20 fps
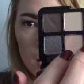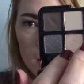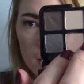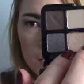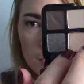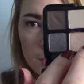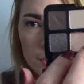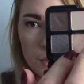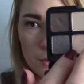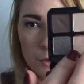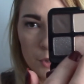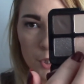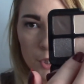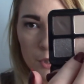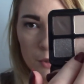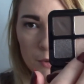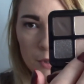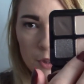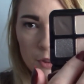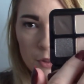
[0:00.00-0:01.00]
So
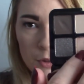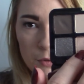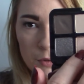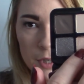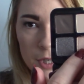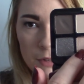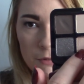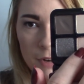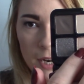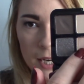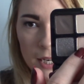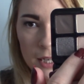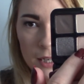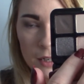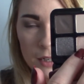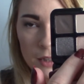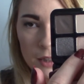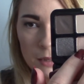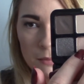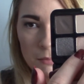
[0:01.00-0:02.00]
2 and 3 right
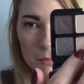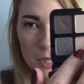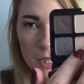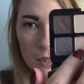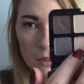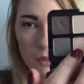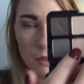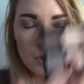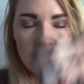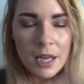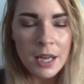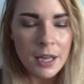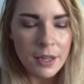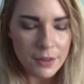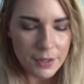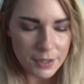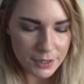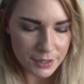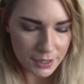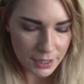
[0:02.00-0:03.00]
here in the middle,
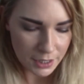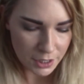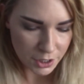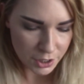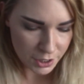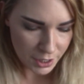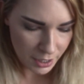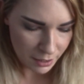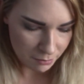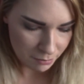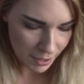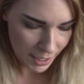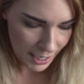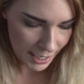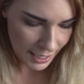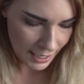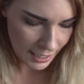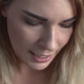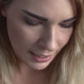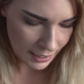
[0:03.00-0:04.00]
this like
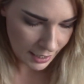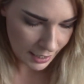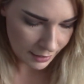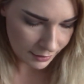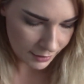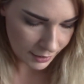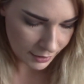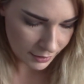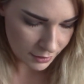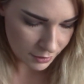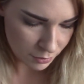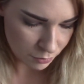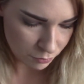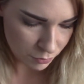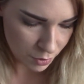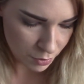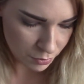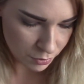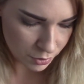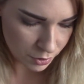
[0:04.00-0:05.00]
champagne and like this
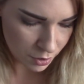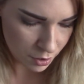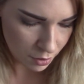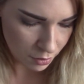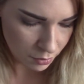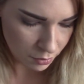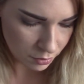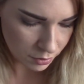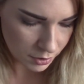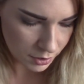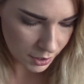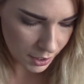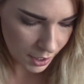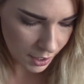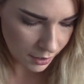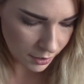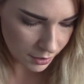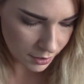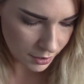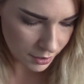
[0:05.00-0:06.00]
rose gold
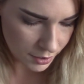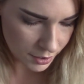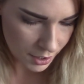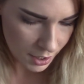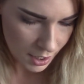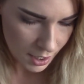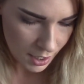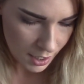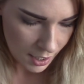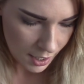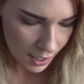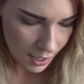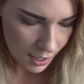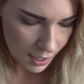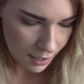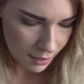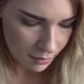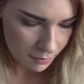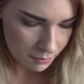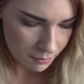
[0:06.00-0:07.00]
colors.
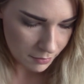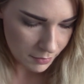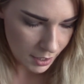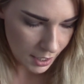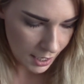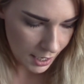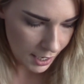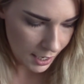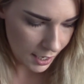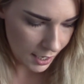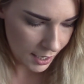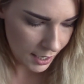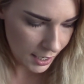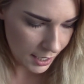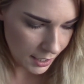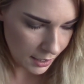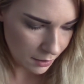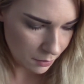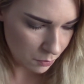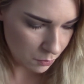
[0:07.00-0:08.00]

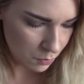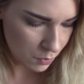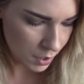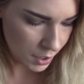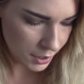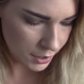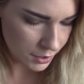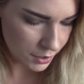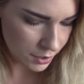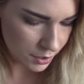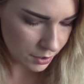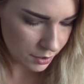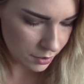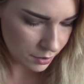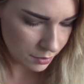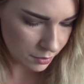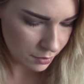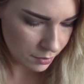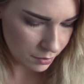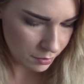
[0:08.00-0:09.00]
I want
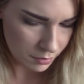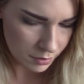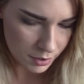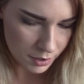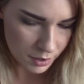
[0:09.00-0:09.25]
to